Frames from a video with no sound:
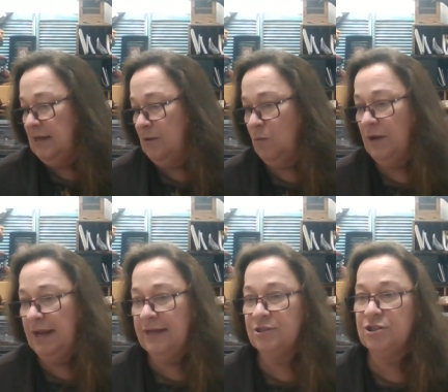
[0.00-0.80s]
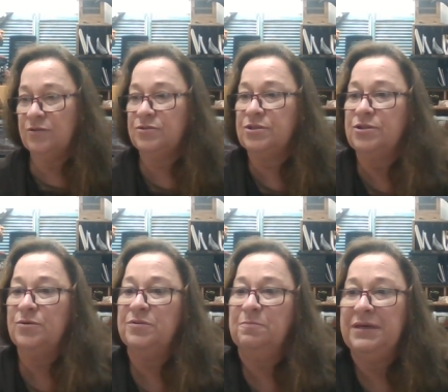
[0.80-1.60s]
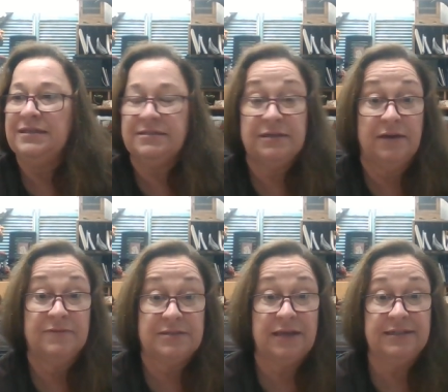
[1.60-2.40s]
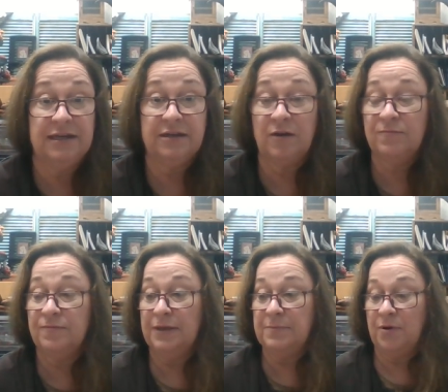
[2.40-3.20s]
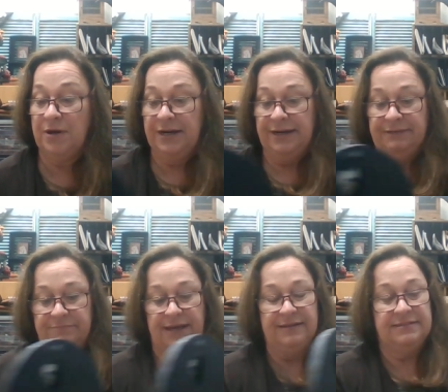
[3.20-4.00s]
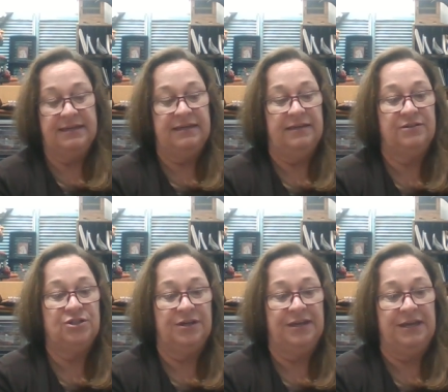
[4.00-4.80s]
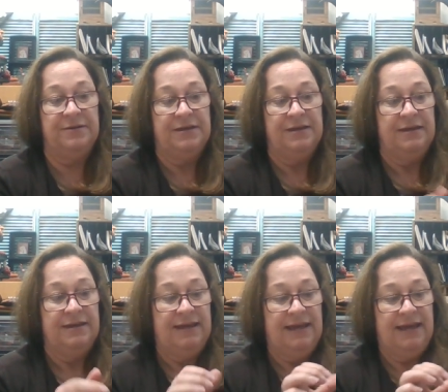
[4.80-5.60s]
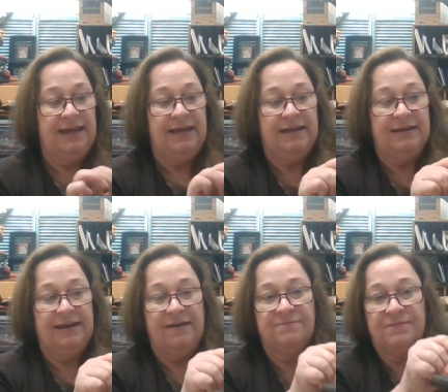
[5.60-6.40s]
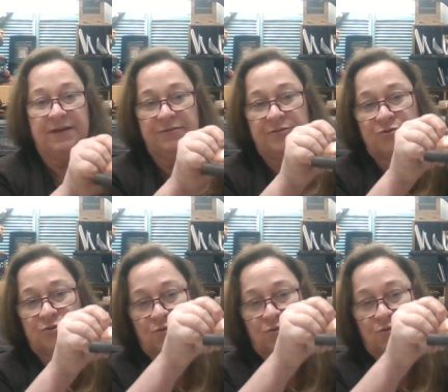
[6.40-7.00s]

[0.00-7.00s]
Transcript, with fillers: And what I chose to do with Peace Dove is I did go flea marketing, antiquing, junking, and I found this